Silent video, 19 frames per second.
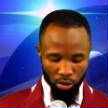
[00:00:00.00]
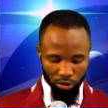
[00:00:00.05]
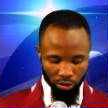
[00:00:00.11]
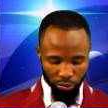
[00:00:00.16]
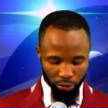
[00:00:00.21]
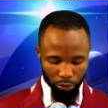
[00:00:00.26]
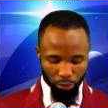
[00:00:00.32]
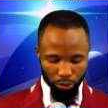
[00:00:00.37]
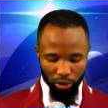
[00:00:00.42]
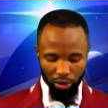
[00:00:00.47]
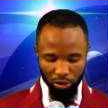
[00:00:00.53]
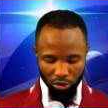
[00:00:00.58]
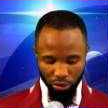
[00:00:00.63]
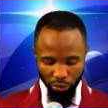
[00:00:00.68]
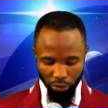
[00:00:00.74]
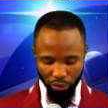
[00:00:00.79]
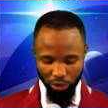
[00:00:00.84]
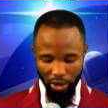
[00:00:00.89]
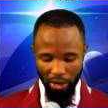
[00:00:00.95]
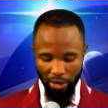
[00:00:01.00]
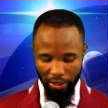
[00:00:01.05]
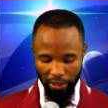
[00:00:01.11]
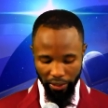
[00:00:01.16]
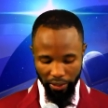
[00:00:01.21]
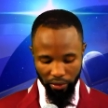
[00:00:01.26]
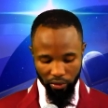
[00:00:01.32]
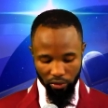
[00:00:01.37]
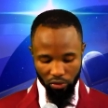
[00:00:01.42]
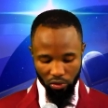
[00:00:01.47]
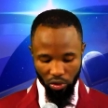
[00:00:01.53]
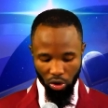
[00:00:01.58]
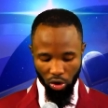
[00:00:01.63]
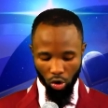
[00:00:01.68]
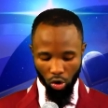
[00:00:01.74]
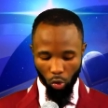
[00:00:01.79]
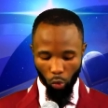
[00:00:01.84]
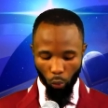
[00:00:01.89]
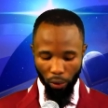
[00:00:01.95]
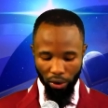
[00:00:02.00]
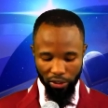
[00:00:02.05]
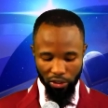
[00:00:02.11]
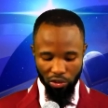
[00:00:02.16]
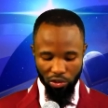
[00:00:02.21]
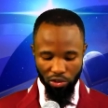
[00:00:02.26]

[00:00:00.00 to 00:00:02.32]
through the two eagles which